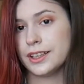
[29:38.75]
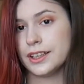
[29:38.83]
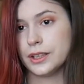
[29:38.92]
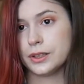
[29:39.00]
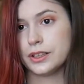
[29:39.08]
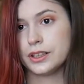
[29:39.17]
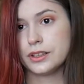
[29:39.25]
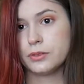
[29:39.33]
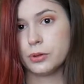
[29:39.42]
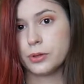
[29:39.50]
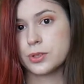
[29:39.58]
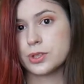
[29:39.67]
And
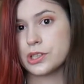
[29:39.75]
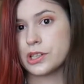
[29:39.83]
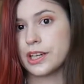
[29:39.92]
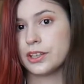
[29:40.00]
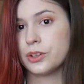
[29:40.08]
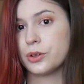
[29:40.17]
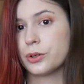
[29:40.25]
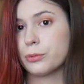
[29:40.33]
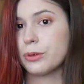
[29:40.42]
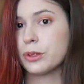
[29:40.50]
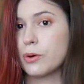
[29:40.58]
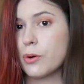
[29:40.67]
if you watched to the end, you're the
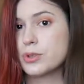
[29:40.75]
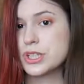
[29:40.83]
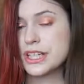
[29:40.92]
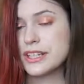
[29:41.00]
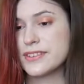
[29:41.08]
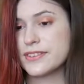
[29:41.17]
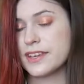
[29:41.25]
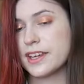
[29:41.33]
real O Gs,